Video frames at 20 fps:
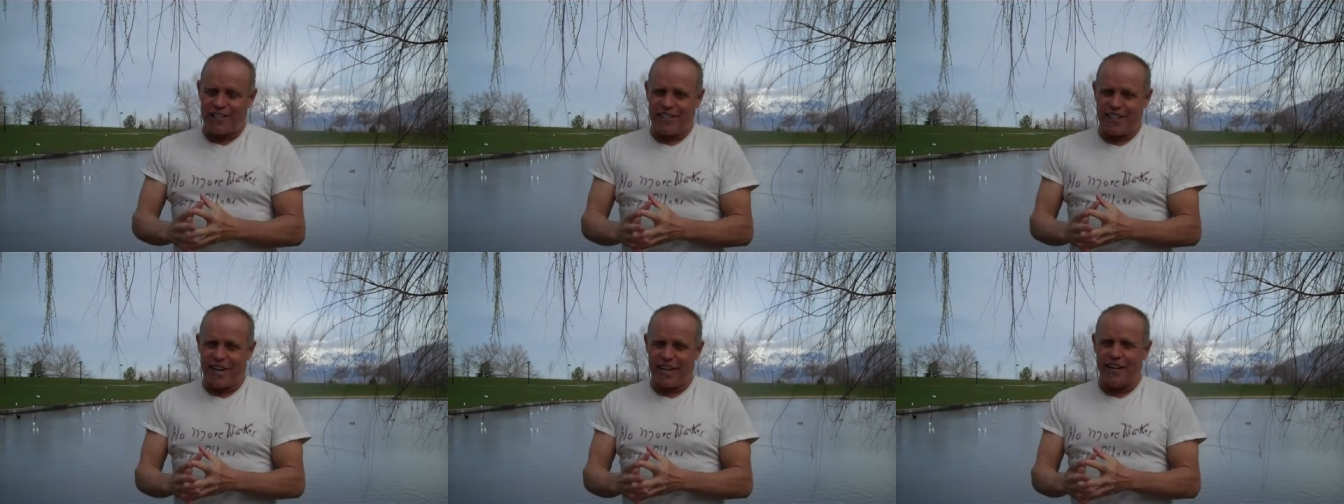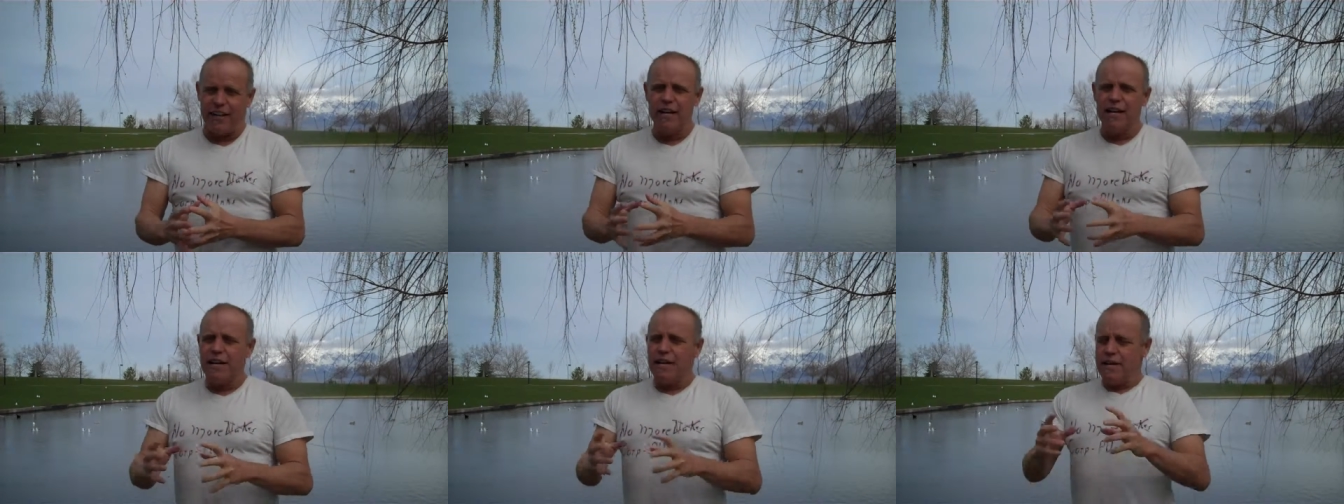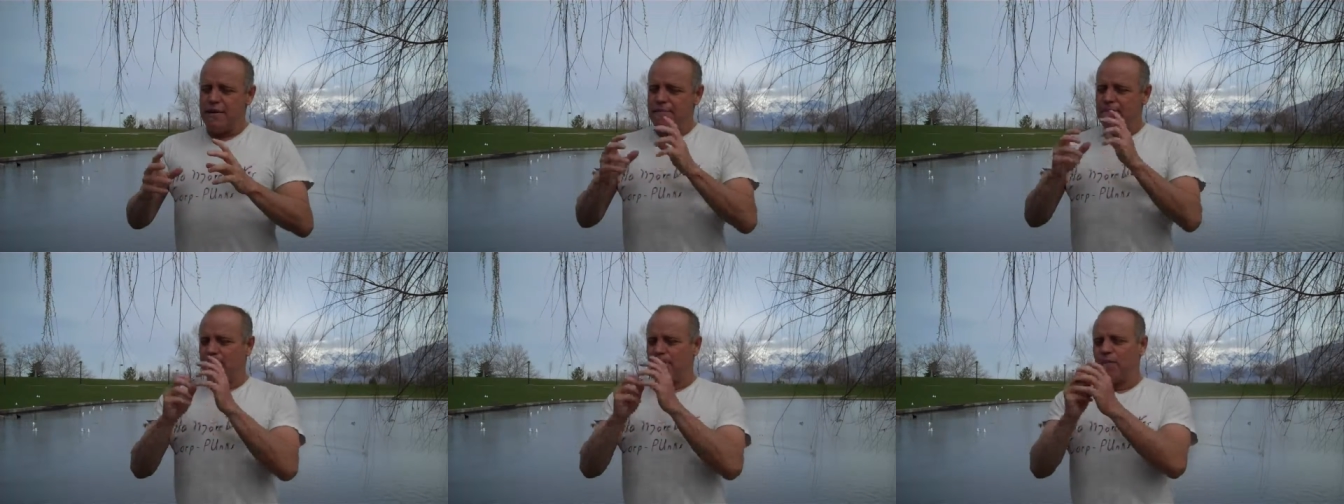years later,
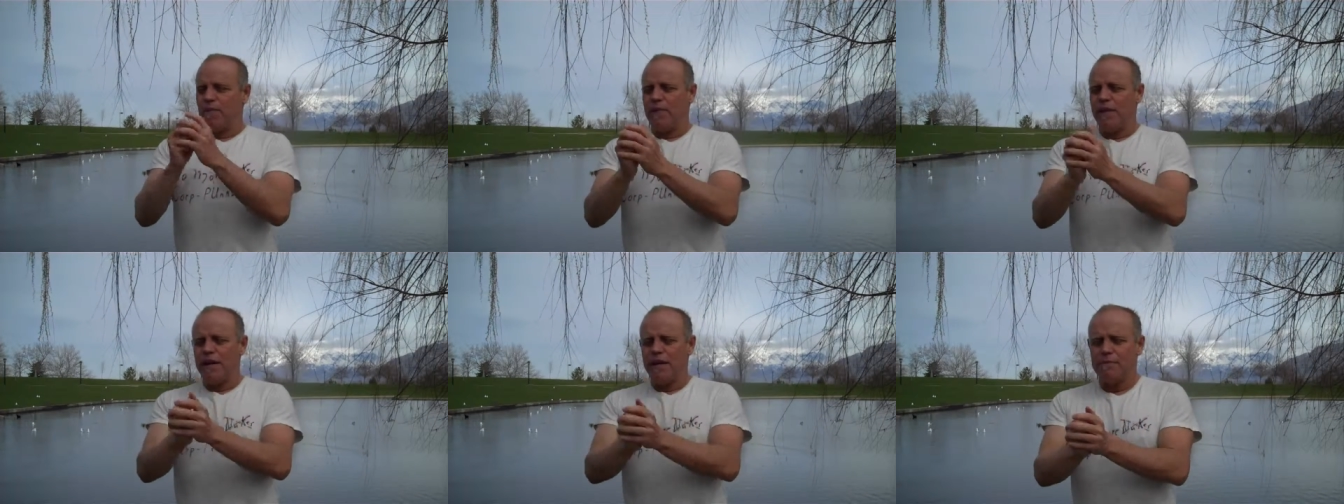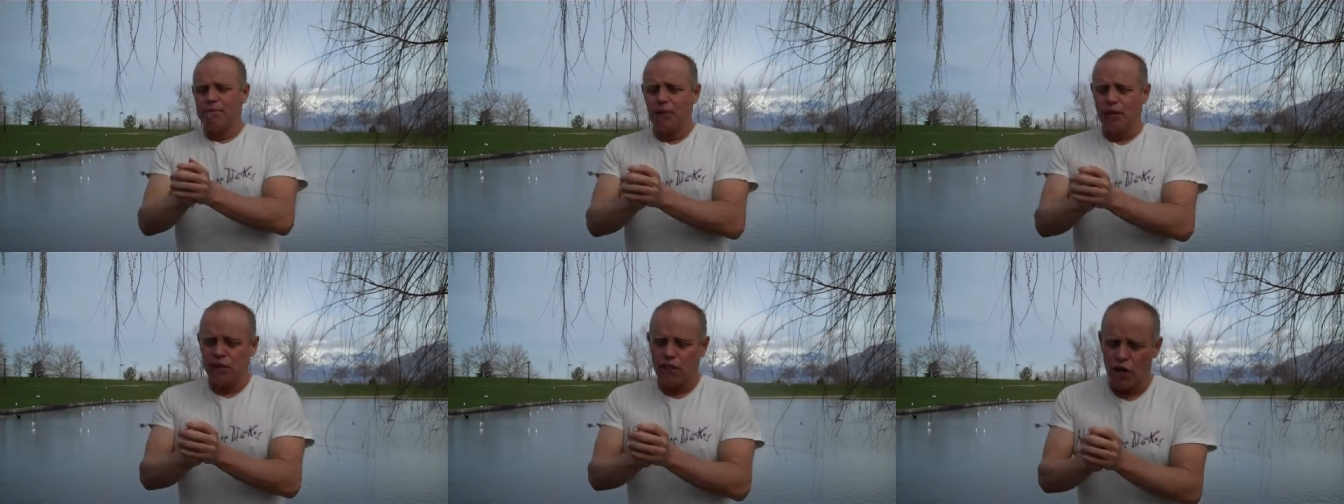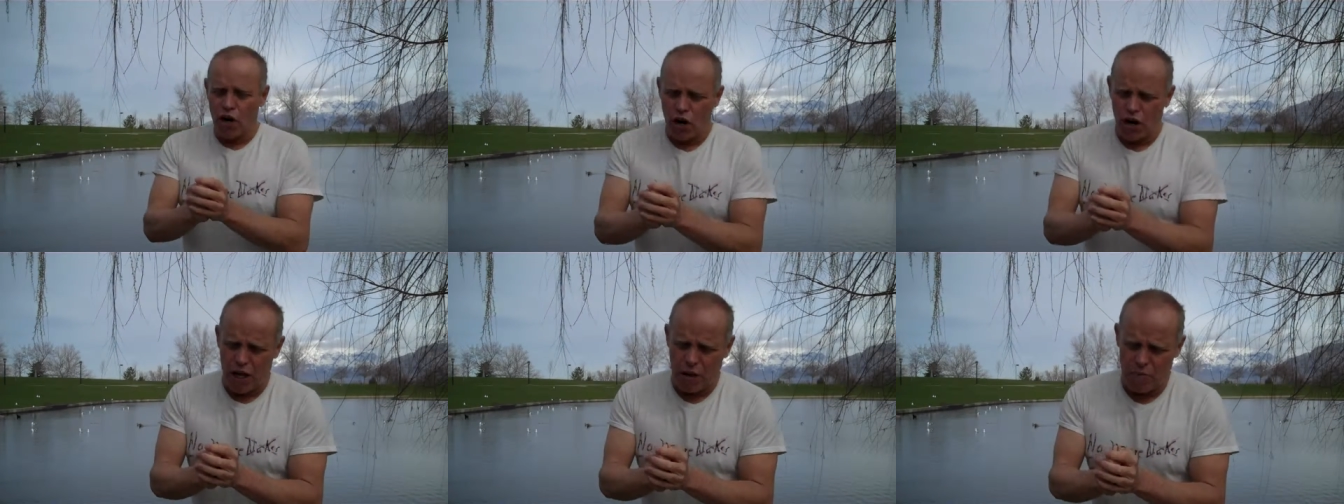
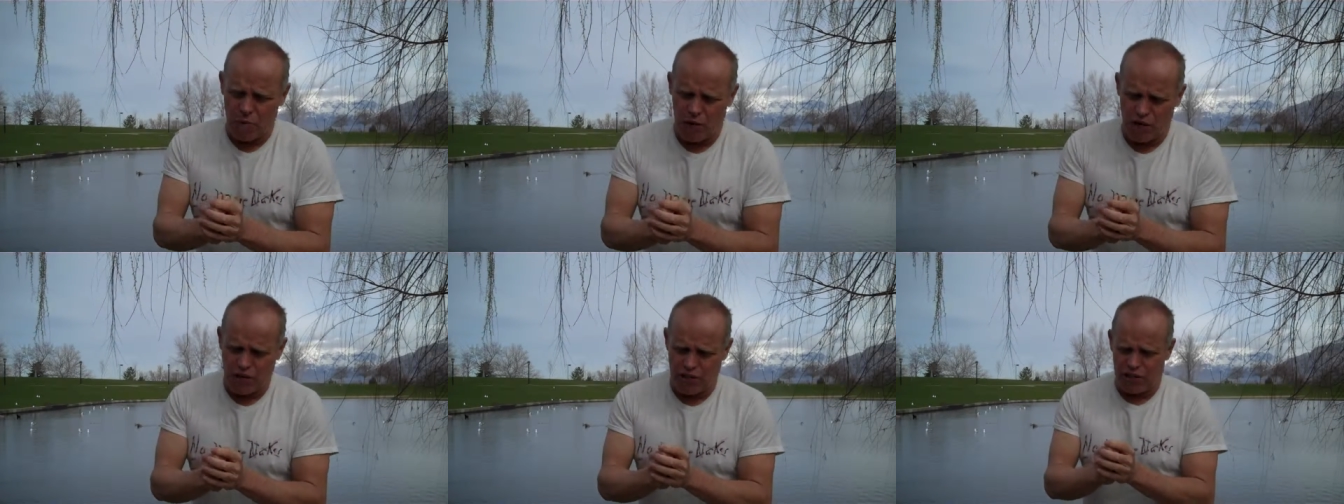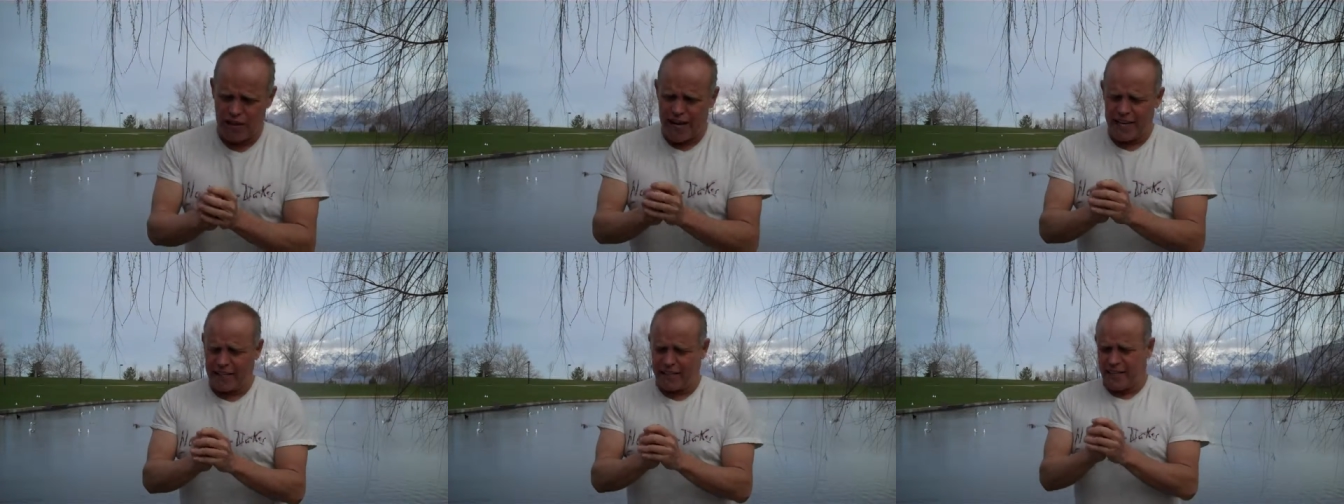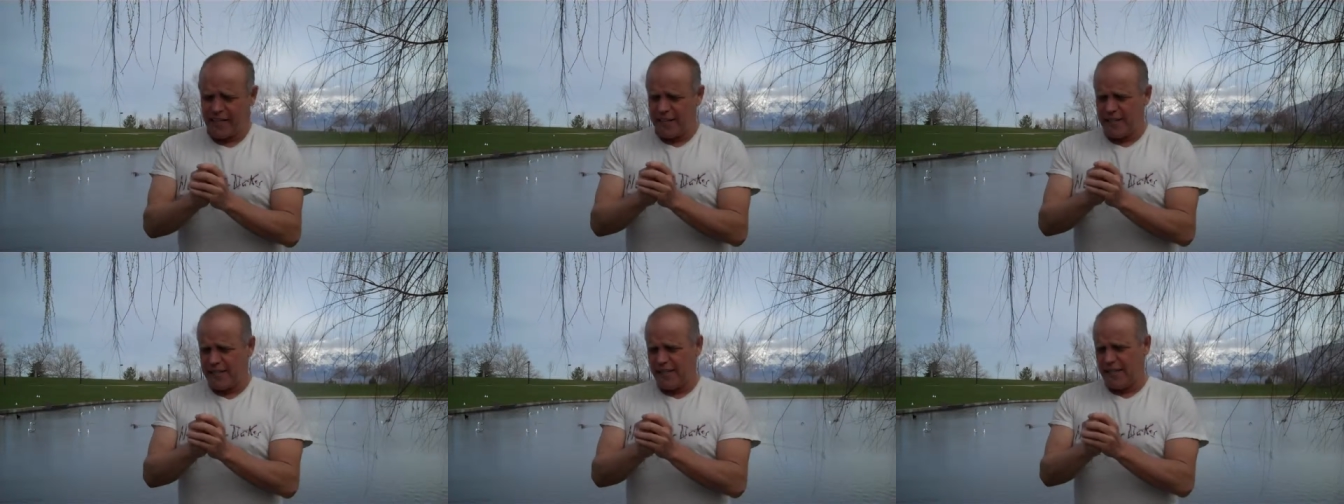plutonium works like
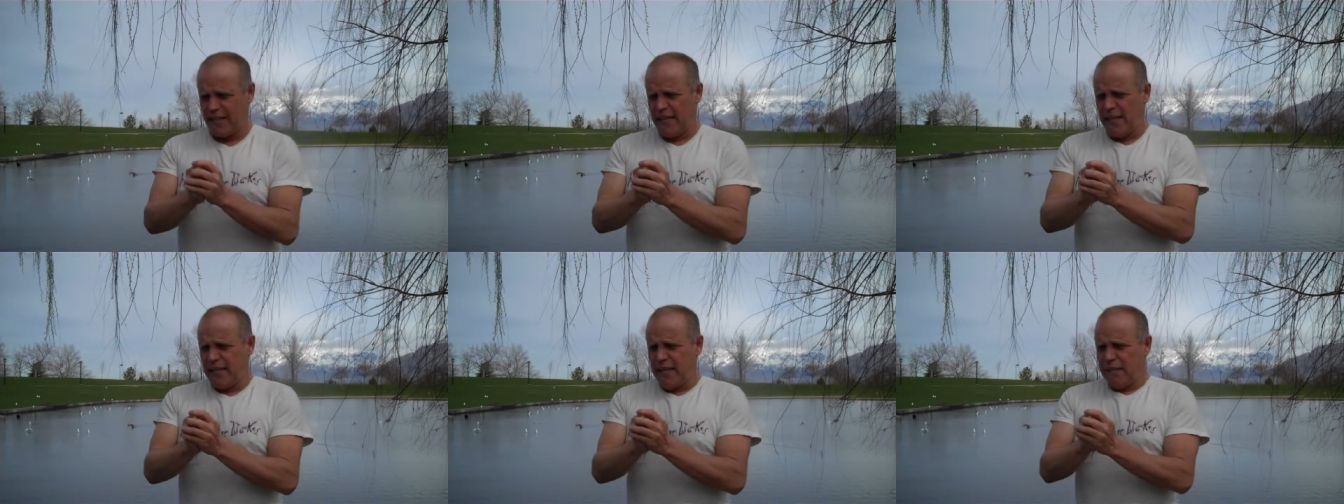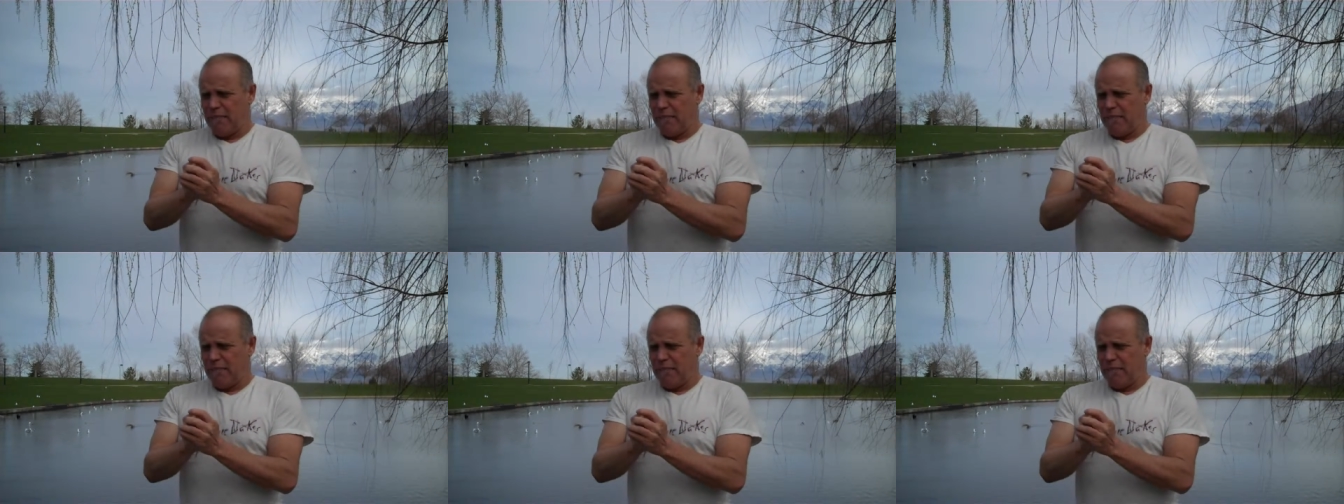this.